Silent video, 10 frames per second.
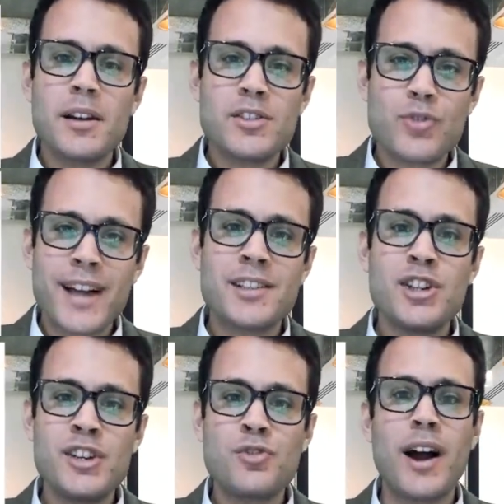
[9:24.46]

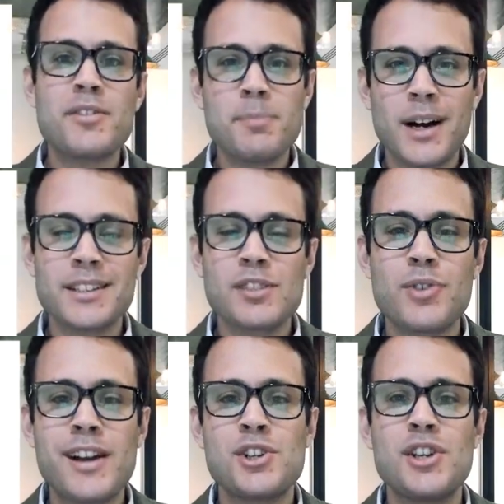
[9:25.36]
strategy drives marketing
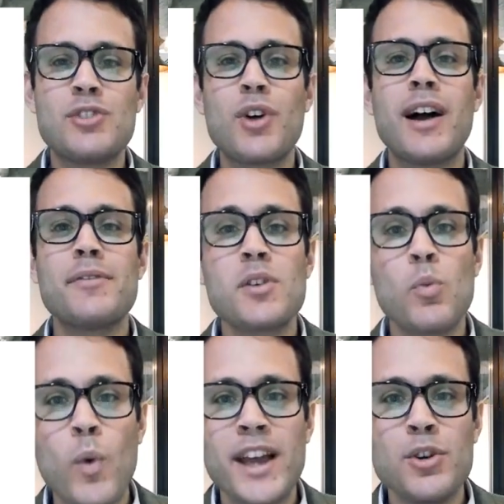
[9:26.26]
strategy, drives
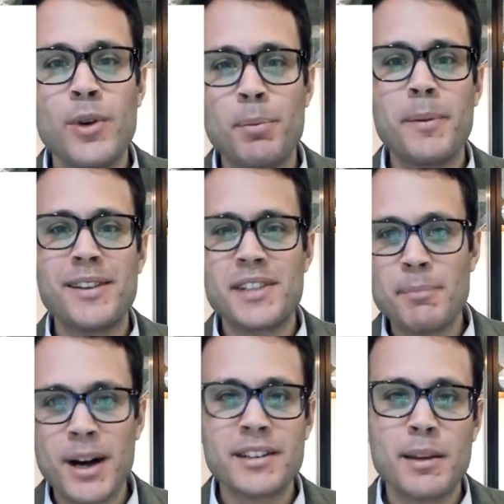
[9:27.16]
where you implement it,
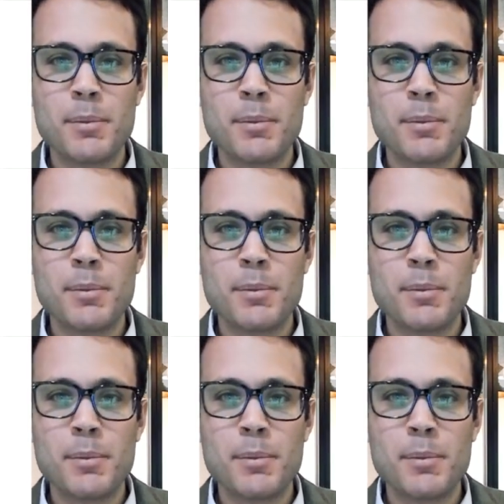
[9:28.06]
marketing